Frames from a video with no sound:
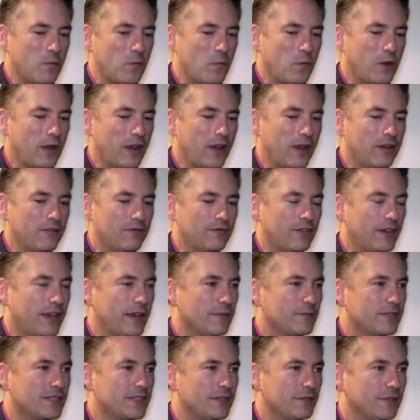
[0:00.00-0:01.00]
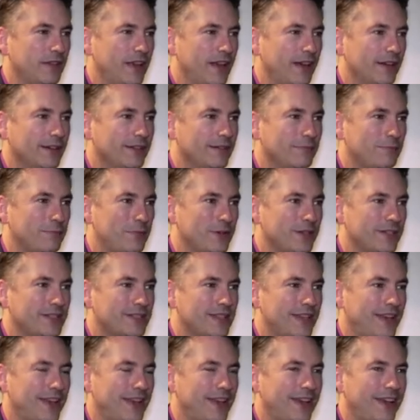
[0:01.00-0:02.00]
Well, hopefully I'm still young,
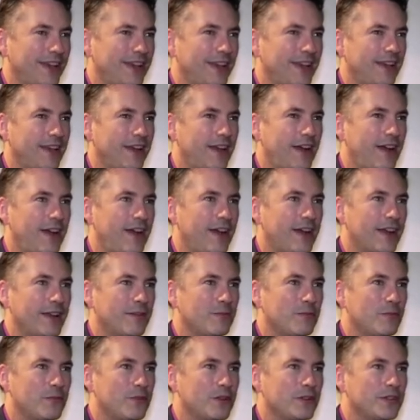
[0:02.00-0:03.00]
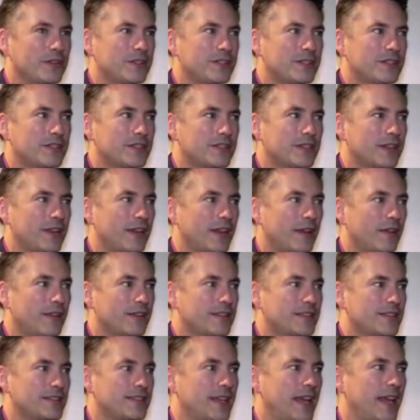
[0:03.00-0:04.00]
but I would
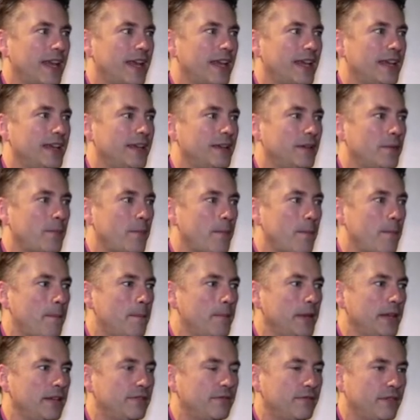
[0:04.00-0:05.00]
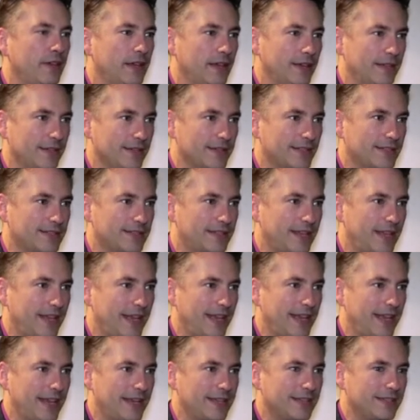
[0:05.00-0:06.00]
say be fearless
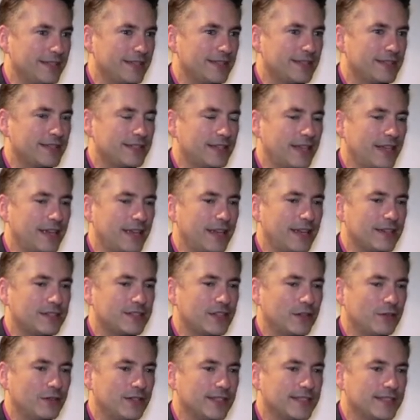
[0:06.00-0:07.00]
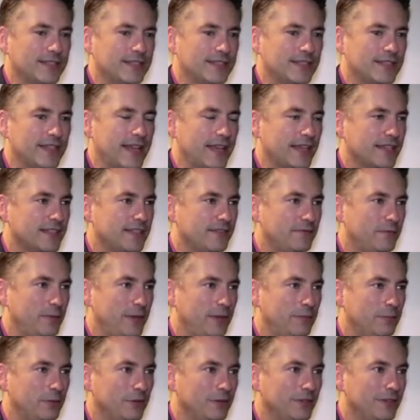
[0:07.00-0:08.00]
and don't listen to negative
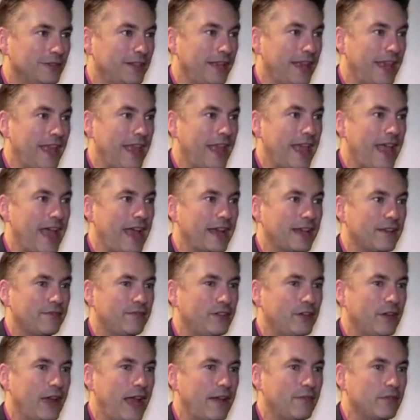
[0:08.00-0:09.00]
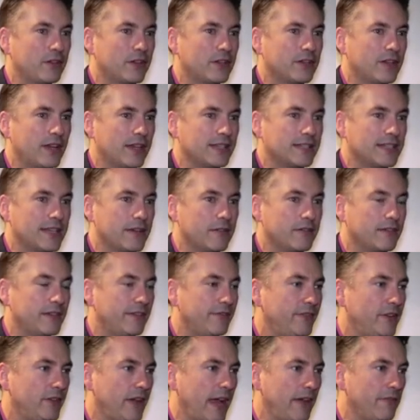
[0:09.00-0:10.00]
people, and if you have a good idea and
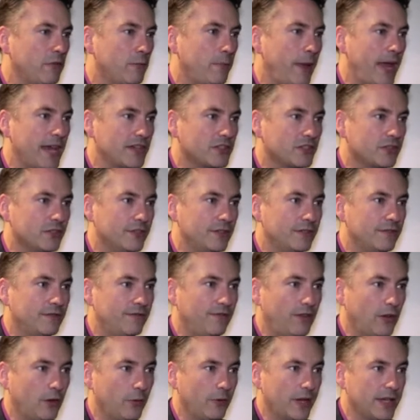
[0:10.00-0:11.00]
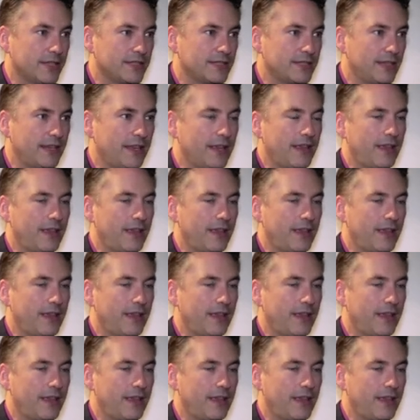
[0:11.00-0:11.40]
if you have a passion, follow it.